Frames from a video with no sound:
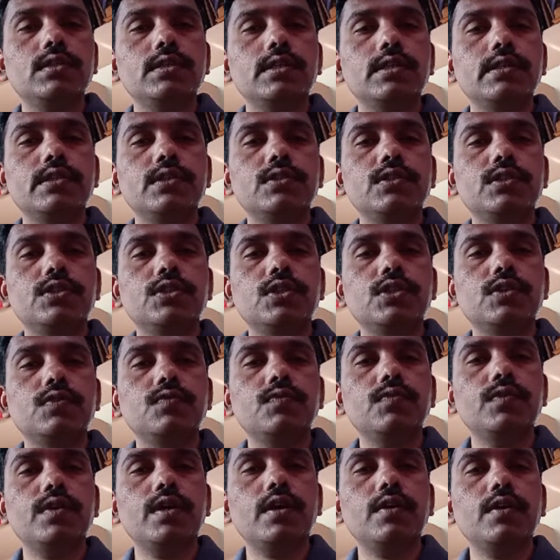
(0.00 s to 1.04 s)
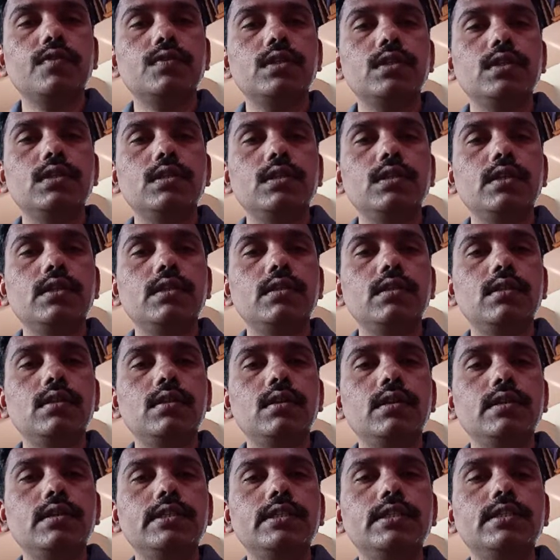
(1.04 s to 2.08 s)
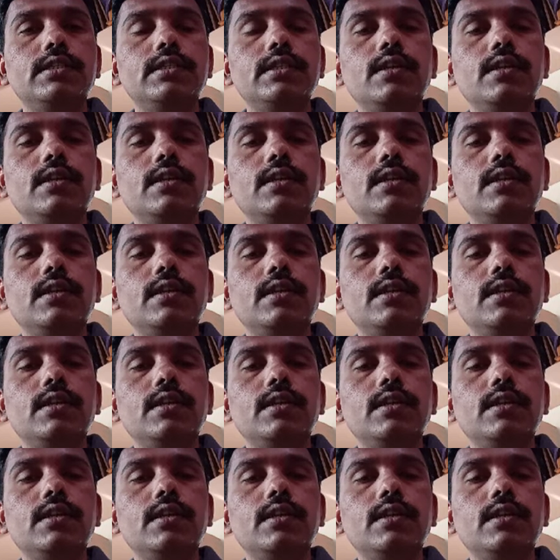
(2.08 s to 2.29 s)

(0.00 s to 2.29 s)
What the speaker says: session we have seen in detail